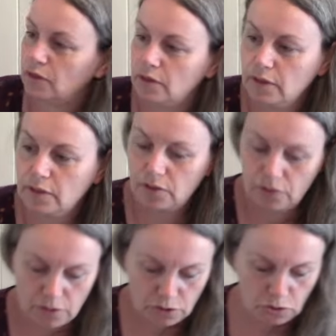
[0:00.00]
knitted
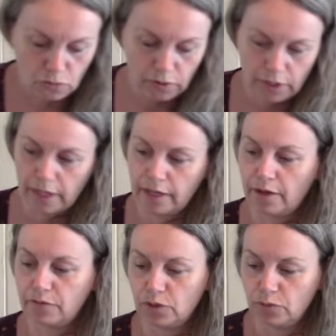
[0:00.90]
a shawl that I
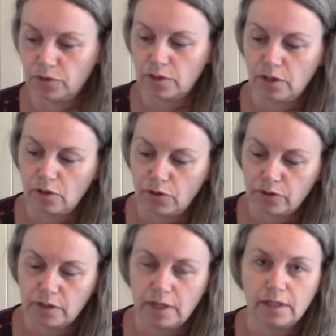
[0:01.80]
have used a
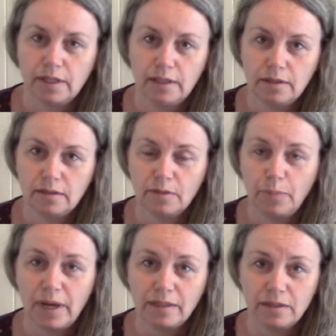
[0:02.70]
lot, and the
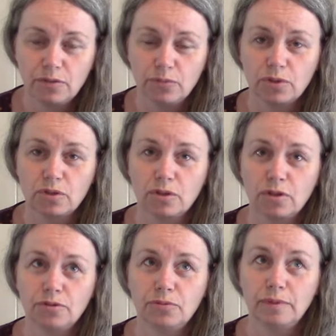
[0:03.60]
pattern was
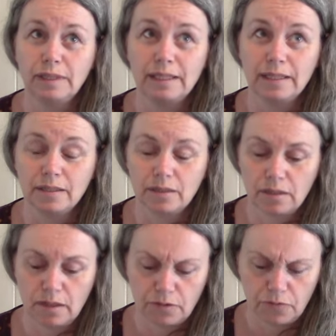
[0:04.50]
not released
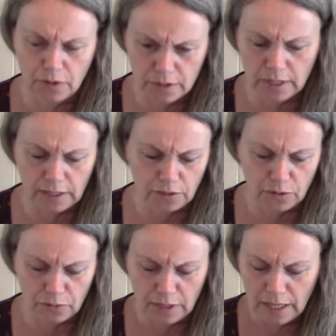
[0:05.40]
as far as I
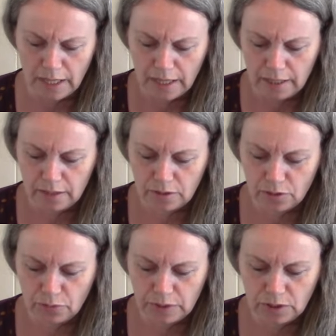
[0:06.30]
know. It's a
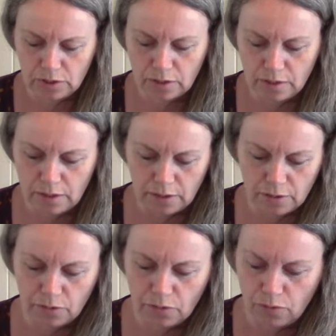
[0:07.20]
Norwegian
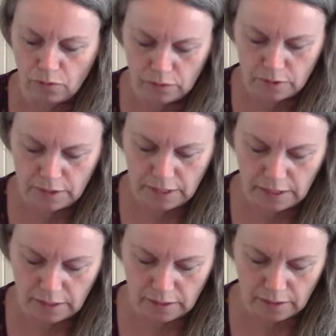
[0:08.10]
designer called
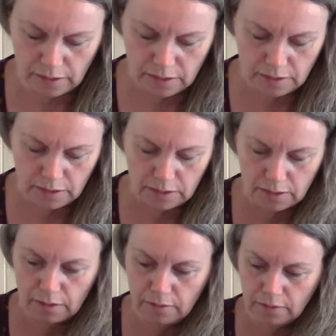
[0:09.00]

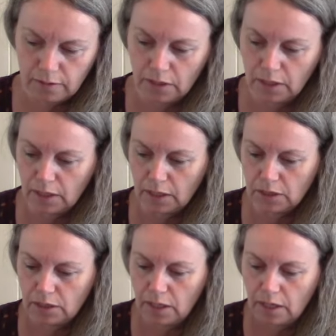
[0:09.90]
Strikkelisa.
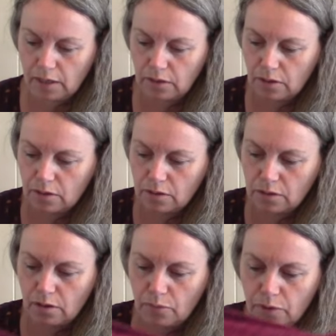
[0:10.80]
She had a
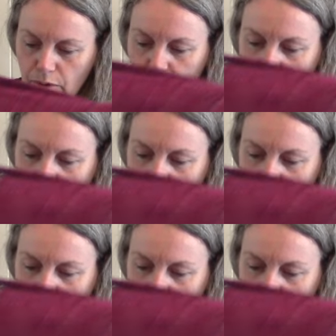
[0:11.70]
summer